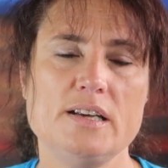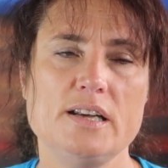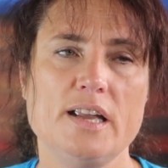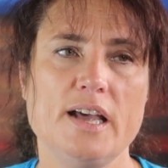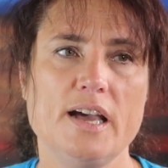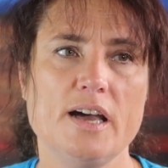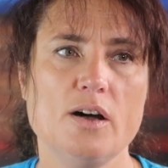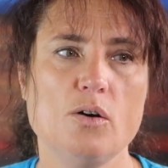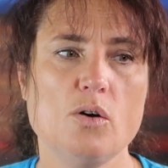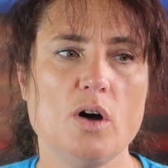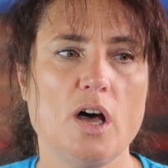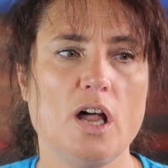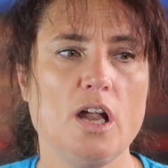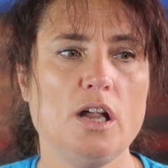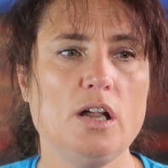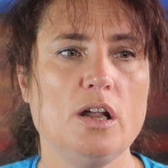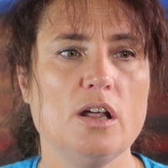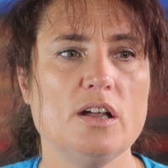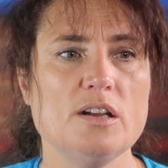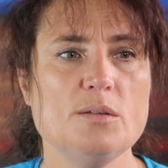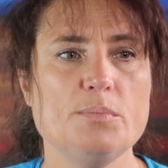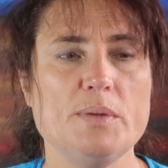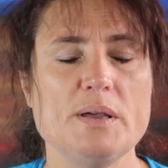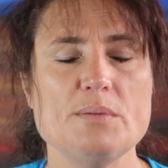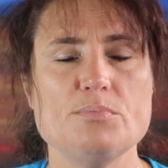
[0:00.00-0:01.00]
Now, a
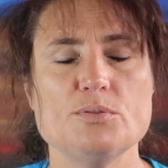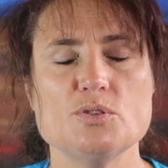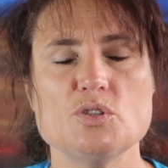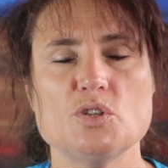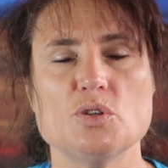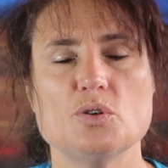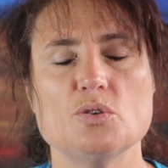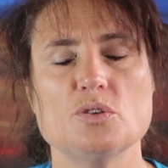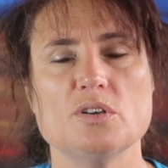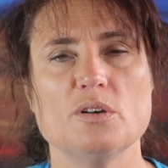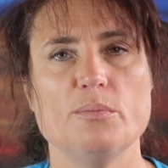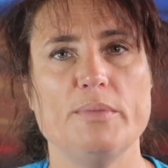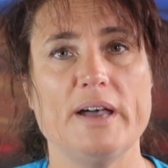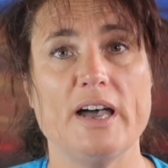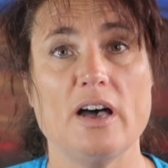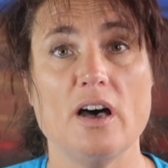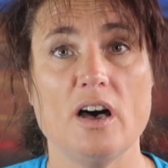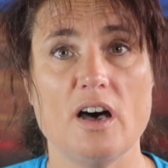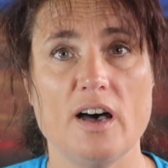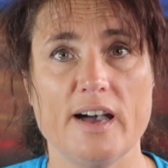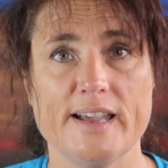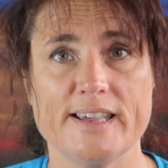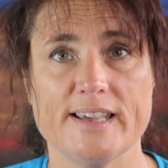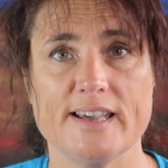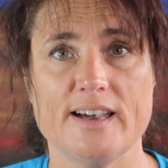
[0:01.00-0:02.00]
lot of people talk about
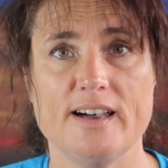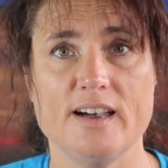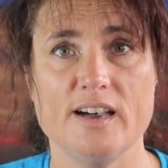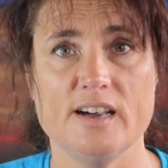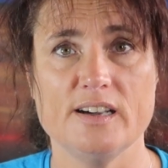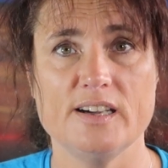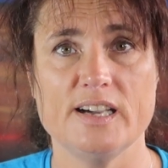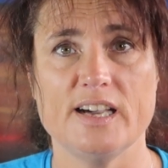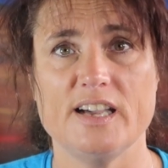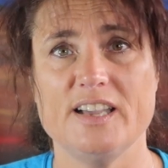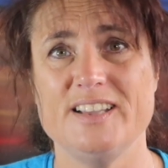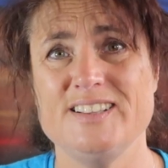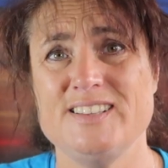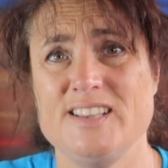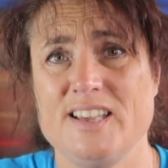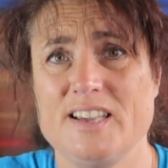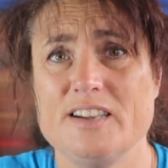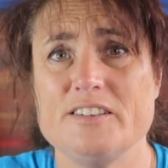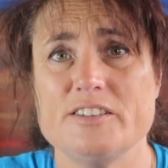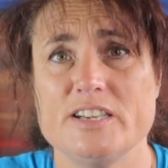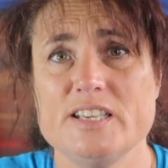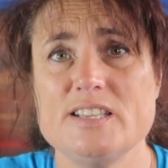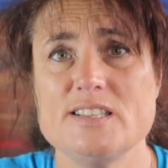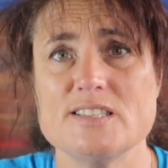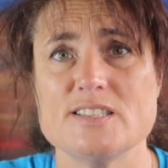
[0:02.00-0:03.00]
hiker hunger, and
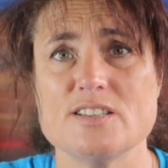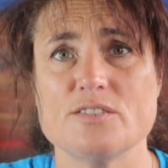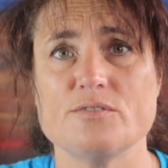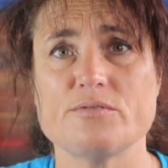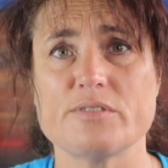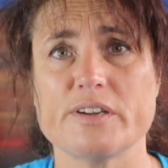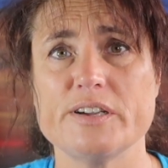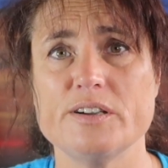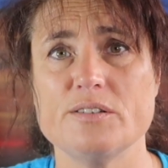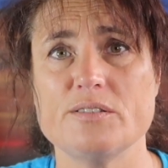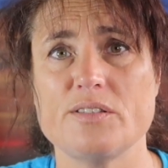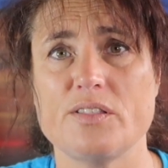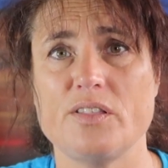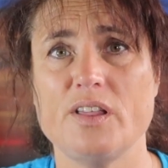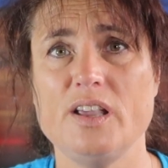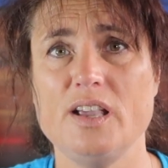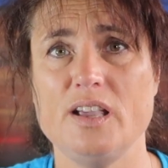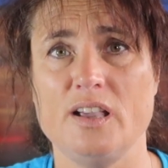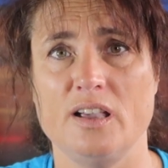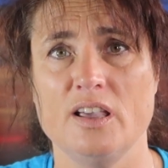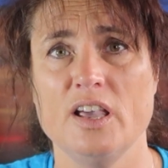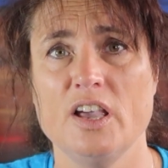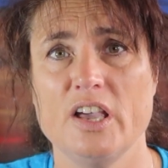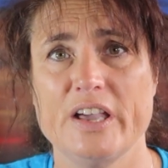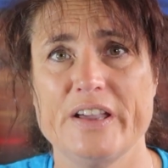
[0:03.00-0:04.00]
yeah, it's a real
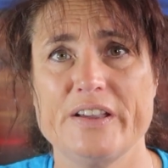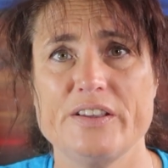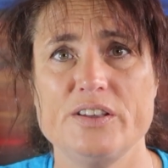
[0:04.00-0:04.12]
thing.